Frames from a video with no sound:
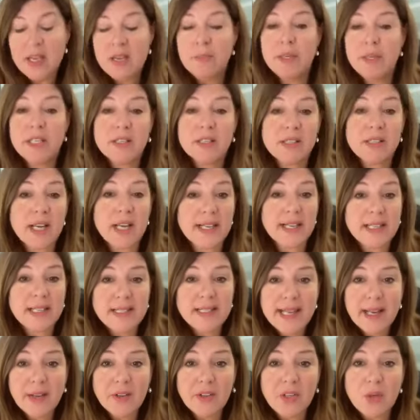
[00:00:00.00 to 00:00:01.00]
because I can
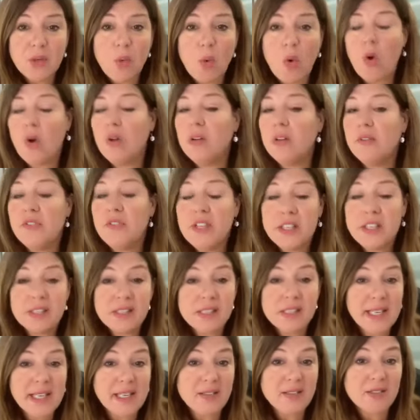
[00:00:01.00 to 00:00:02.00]
tell you all of these
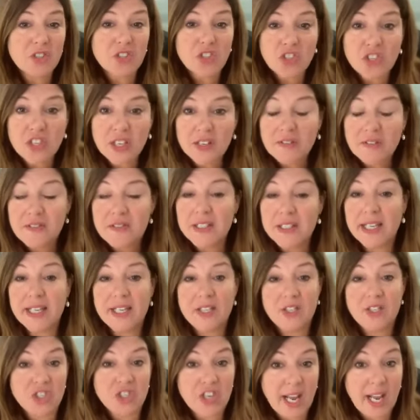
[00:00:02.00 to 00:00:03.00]
things shift
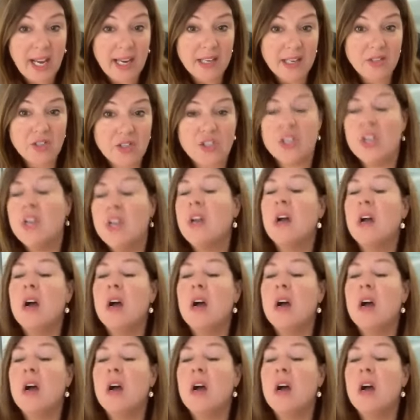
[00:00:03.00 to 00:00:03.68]
and change.